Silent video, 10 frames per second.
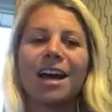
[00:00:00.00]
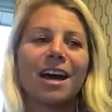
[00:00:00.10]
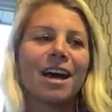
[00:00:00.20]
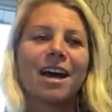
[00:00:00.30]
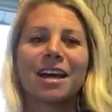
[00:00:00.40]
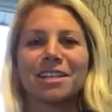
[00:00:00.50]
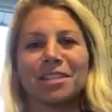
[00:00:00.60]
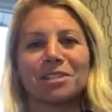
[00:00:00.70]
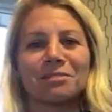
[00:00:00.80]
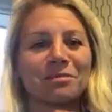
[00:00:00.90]
I
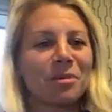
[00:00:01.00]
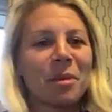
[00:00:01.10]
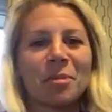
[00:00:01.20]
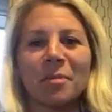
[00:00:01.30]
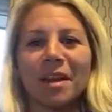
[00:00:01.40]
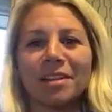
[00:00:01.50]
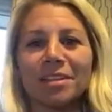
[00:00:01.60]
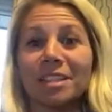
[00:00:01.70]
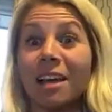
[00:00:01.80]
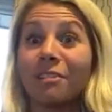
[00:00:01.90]
just remember my
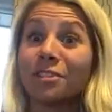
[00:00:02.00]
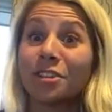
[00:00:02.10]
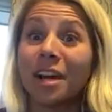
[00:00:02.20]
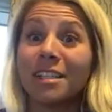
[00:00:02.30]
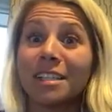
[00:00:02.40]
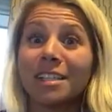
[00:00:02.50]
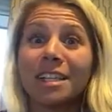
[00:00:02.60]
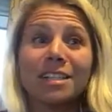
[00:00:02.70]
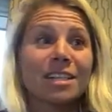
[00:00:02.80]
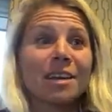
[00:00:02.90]
little self trying to
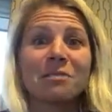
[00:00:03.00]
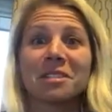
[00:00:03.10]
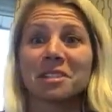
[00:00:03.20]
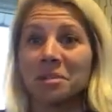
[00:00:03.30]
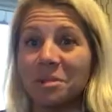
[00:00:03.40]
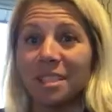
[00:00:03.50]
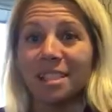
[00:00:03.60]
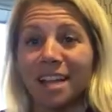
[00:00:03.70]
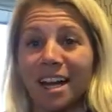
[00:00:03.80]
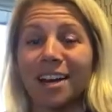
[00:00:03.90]
teach and I was so
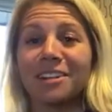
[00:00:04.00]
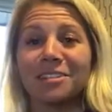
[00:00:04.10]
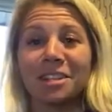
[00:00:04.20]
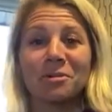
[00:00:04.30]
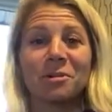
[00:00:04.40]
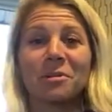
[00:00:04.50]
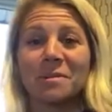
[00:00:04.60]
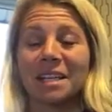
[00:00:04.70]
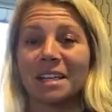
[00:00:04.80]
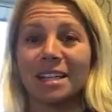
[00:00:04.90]
scared. I was like, what
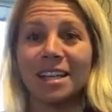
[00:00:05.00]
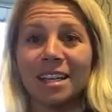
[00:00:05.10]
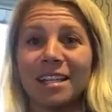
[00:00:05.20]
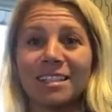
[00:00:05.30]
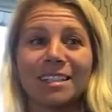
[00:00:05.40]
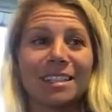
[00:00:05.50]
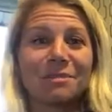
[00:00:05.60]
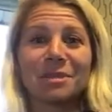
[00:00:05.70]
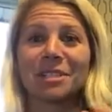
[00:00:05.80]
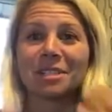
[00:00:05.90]
was I thinking? This is
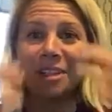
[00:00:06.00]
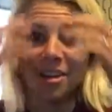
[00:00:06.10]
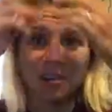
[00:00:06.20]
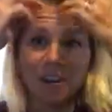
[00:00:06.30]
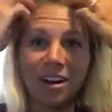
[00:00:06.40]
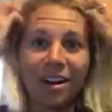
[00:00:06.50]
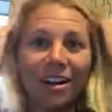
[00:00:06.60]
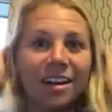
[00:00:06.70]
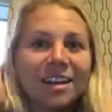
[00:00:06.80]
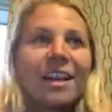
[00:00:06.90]
gonna be so
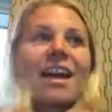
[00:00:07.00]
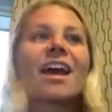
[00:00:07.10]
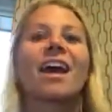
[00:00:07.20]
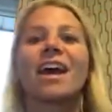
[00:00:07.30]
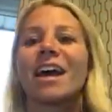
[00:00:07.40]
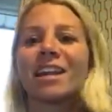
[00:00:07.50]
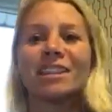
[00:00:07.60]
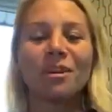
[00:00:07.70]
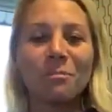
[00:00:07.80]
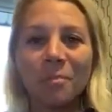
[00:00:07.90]
hard.
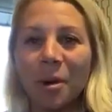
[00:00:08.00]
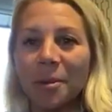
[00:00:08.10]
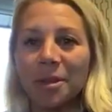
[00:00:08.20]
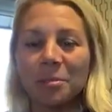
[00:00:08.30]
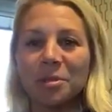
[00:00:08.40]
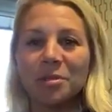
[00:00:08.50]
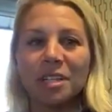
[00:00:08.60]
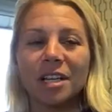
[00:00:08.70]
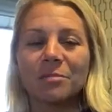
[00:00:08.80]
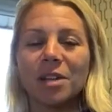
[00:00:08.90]
And the moment the
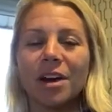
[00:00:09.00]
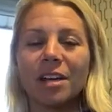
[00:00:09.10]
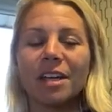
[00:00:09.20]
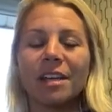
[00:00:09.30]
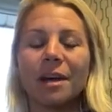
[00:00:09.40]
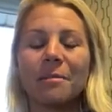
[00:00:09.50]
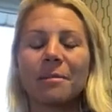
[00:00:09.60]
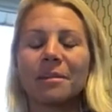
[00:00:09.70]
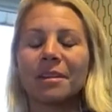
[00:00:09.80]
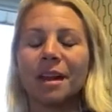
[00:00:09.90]
music comes on and that
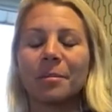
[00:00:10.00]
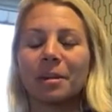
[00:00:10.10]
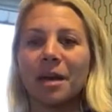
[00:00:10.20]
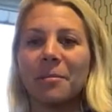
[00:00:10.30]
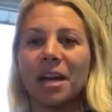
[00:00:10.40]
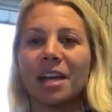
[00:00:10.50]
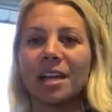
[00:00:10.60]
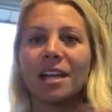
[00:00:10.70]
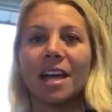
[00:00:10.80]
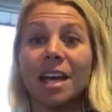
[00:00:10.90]
I put that
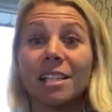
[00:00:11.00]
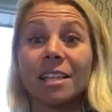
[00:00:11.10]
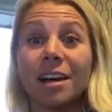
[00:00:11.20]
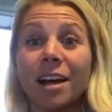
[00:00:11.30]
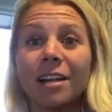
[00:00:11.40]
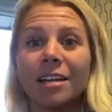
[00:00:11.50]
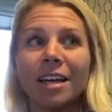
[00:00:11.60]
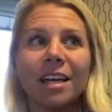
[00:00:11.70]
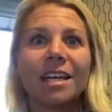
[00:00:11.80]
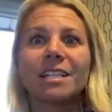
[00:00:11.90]
mic and that headset on,
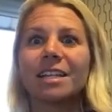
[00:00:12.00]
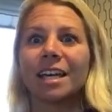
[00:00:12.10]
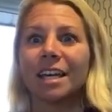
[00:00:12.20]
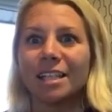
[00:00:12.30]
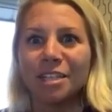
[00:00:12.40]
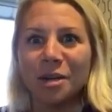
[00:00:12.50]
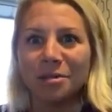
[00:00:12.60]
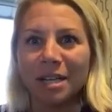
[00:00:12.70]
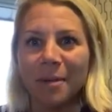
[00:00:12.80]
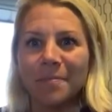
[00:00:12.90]
it's like, it's
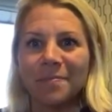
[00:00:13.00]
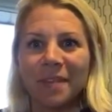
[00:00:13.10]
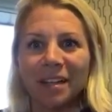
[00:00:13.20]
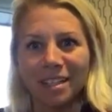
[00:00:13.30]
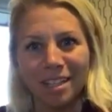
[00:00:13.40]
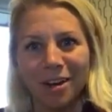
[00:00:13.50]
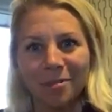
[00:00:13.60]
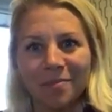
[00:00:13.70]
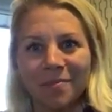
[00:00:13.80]
go time, now let's go.